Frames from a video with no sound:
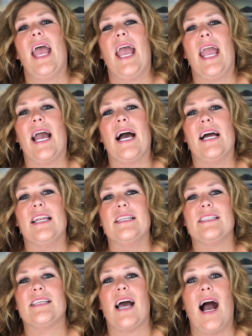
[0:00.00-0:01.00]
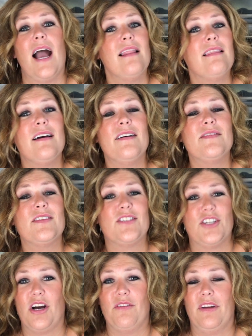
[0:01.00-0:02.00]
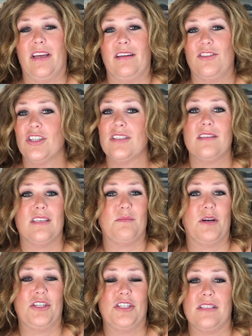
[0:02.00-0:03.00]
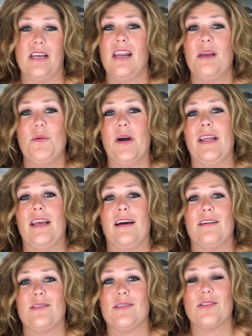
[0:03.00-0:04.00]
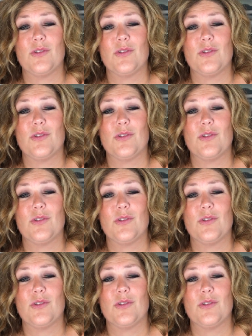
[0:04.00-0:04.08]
and I love shelving just as much as anybody else.